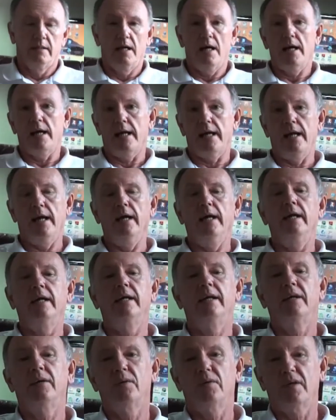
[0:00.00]
Hi,
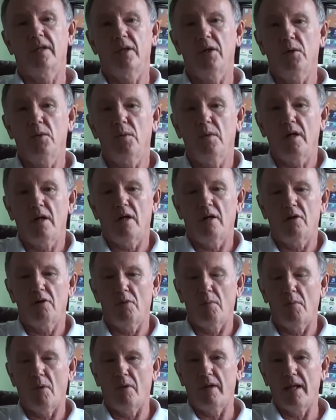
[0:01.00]
here we
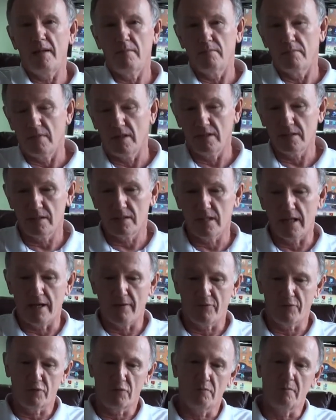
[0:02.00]
are about 8 months
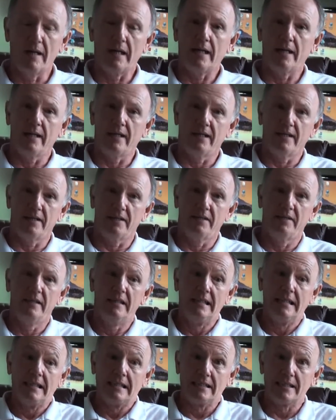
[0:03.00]
after my
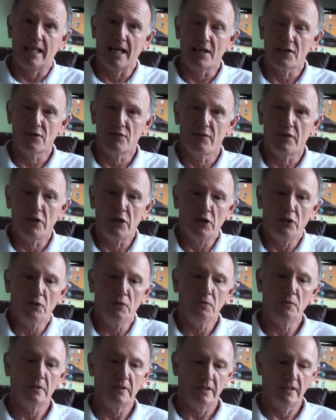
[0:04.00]
last
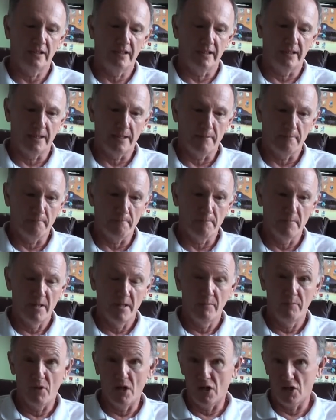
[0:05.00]
video.
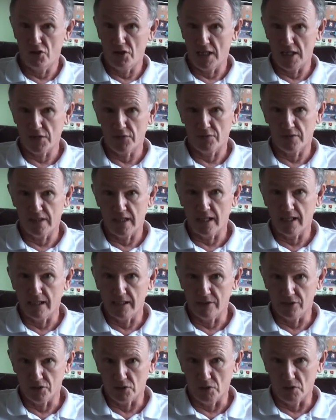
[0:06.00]
Apologize for
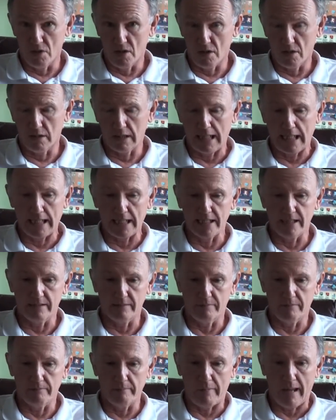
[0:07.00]
taking so long
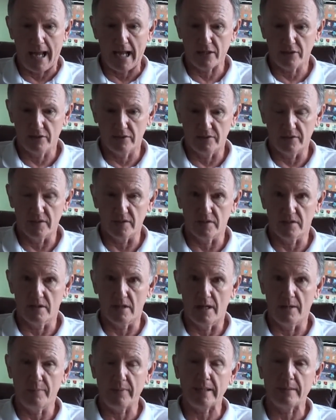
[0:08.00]
getting back to this
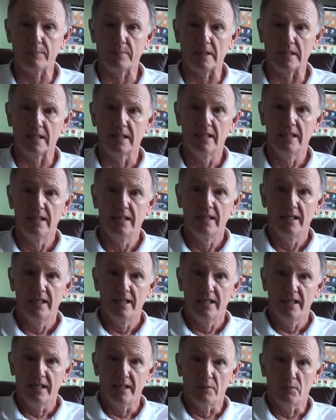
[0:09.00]
topic, but
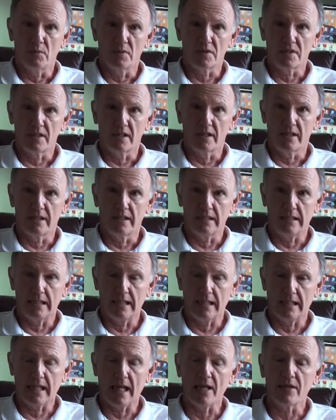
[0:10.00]
it was
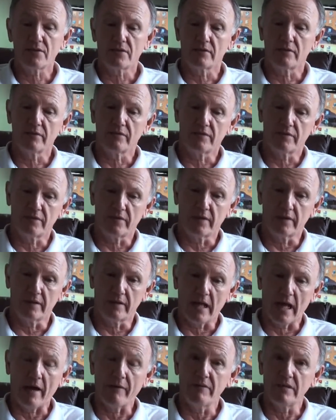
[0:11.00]
a case of
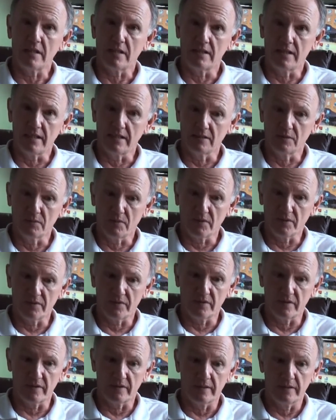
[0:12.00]
having to deal
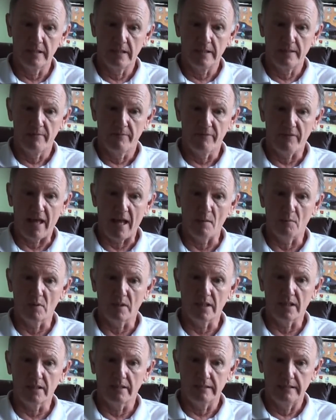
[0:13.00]
with
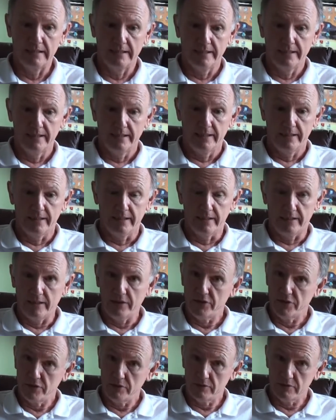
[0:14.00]
family
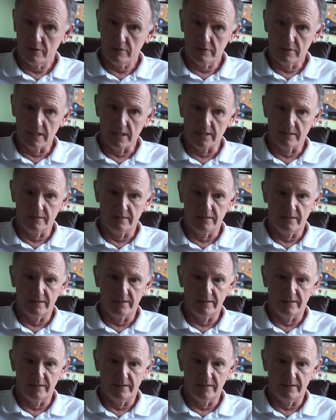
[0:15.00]
issues that